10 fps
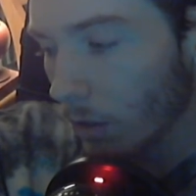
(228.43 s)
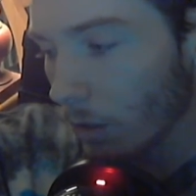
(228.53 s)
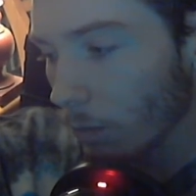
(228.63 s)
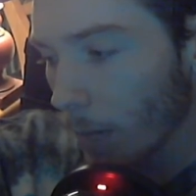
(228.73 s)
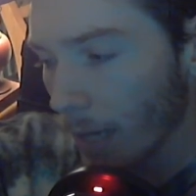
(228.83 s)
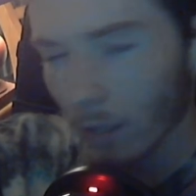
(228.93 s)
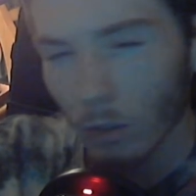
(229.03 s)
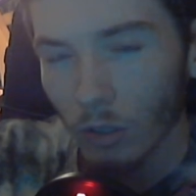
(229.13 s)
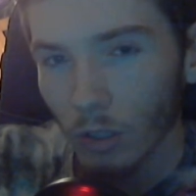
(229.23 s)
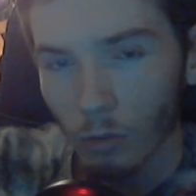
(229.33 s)
my
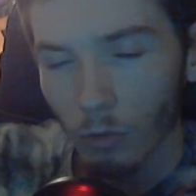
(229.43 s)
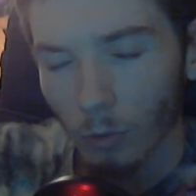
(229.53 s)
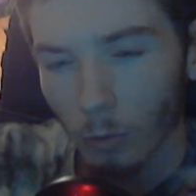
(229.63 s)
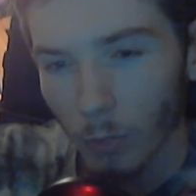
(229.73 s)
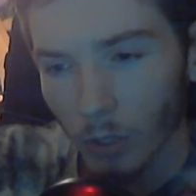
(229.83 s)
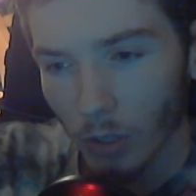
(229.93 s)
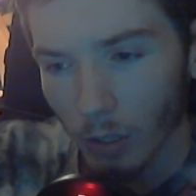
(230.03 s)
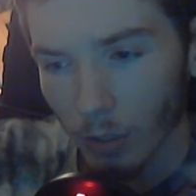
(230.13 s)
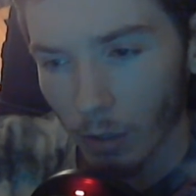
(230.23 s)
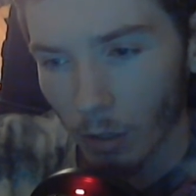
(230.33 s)
hallucinations for some reason
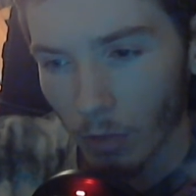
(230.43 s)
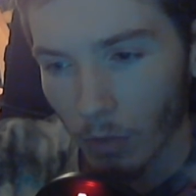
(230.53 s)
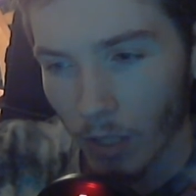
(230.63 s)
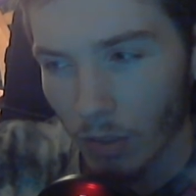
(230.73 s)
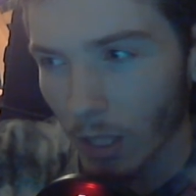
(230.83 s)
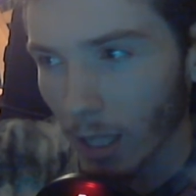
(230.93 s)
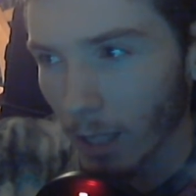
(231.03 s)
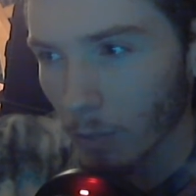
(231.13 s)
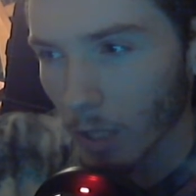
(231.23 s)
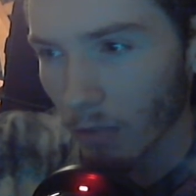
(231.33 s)
are things that I am
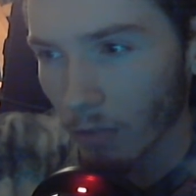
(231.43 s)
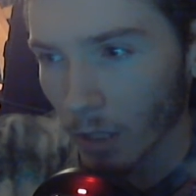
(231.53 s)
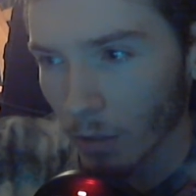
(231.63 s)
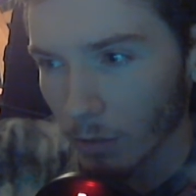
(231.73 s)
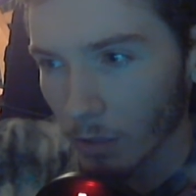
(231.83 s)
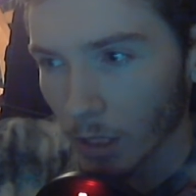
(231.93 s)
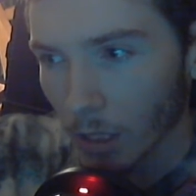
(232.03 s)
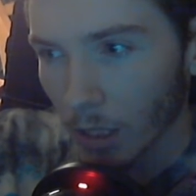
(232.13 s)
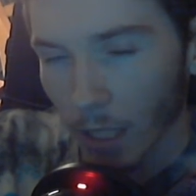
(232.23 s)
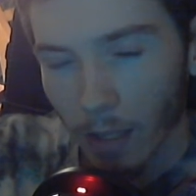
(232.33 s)
terrified of.
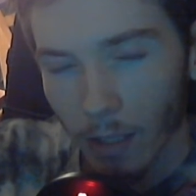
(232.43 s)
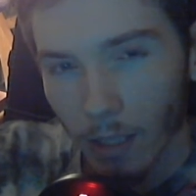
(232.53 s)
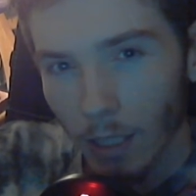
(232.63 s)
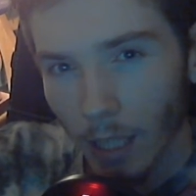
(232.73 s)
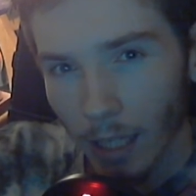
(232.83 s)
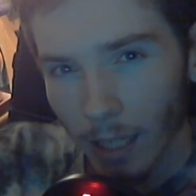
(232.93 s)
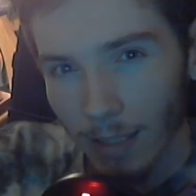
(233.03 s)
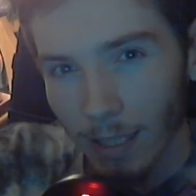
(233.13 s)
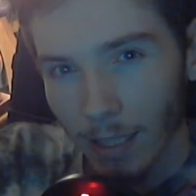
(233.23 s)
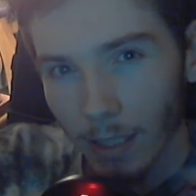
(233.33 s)
And at
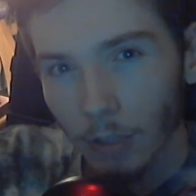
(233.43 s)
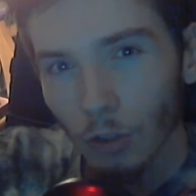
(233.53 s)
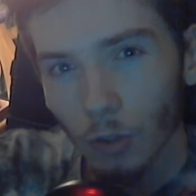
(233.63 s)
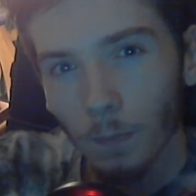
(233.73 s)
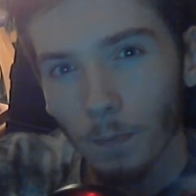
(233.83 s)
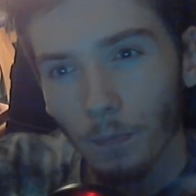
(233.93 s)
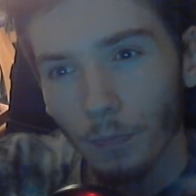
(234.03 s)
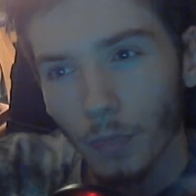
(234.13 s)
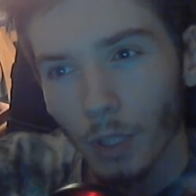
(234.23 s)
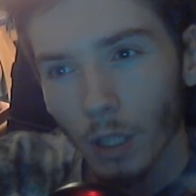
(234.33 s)
that age,
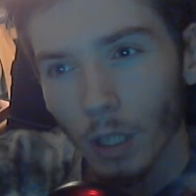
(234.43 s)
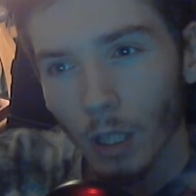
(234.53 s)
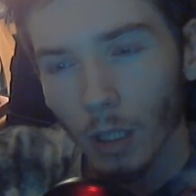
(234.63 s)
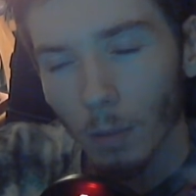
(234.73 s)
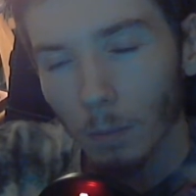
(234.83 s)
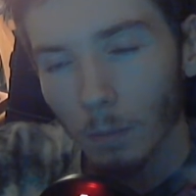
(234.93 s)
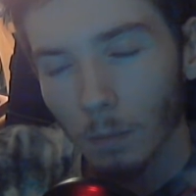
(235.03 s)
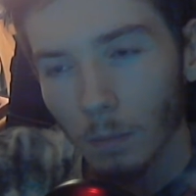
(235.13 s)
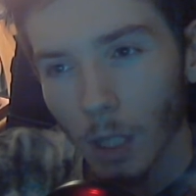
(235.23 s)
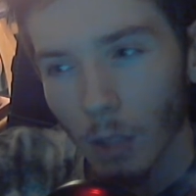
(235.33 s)
I
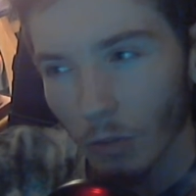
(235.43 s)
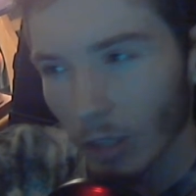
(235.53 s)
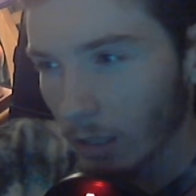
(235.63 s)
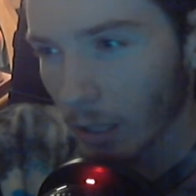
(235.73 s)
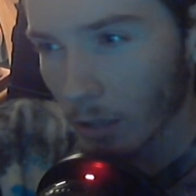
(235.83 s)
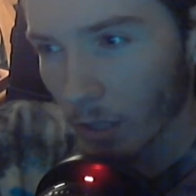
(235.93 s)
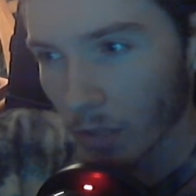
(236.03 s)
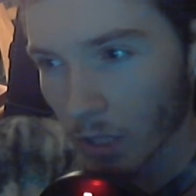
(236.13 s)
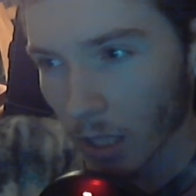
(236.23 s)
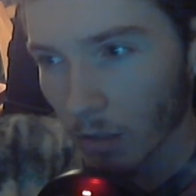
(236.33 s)
was very terrified of
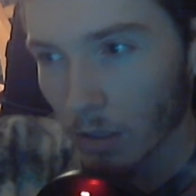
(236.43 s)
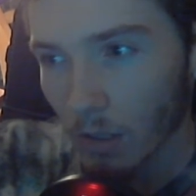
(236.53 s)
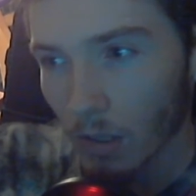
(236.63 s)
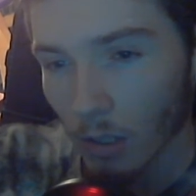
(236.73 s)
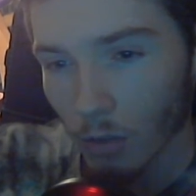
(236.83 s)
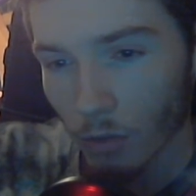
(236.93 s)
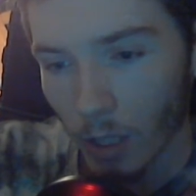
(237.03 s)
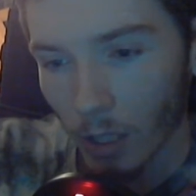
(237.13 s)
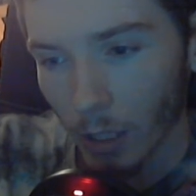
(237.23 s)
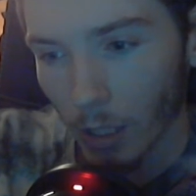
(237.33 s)
skeletons. And I was
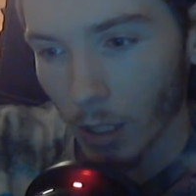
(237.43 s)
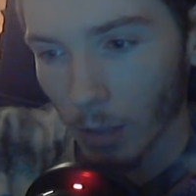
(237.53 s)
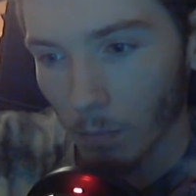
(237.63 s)
very um,